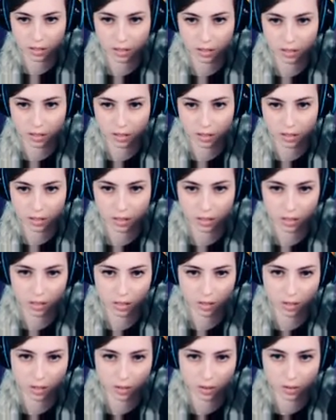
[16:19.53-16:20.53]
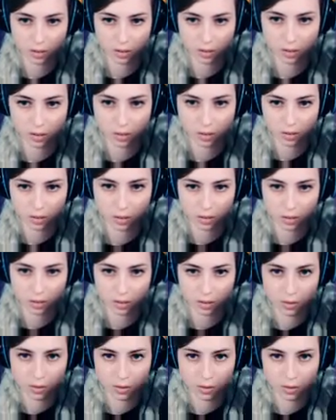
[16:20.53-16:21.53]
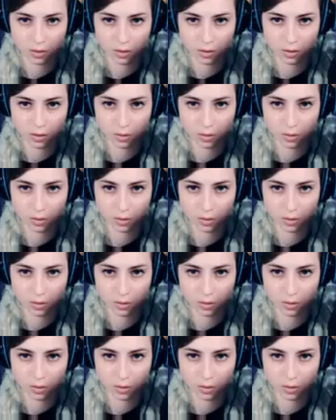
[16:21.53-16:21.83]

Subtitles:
No one is speaking in this clip.